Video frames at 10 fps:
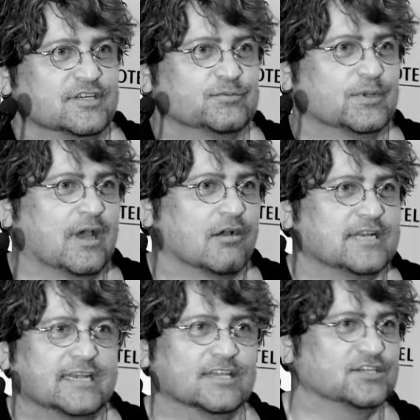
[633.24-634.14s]
is without
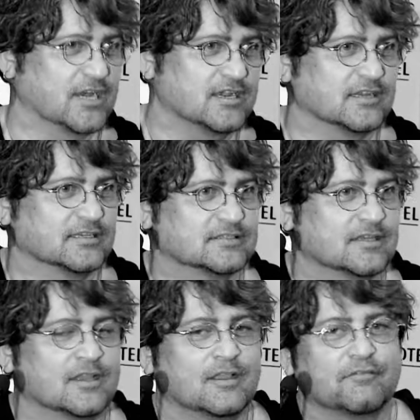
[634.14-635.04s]
any agendas.
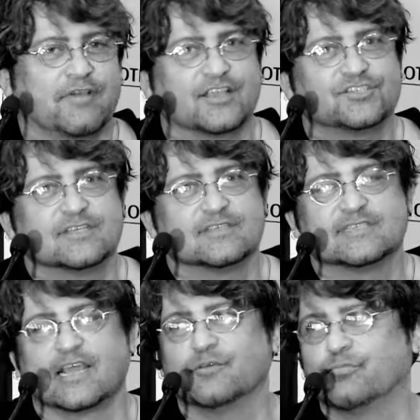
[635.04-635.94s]
Fashion is a
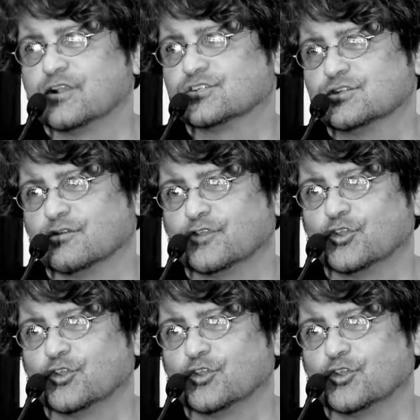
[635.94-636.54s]
celebration of the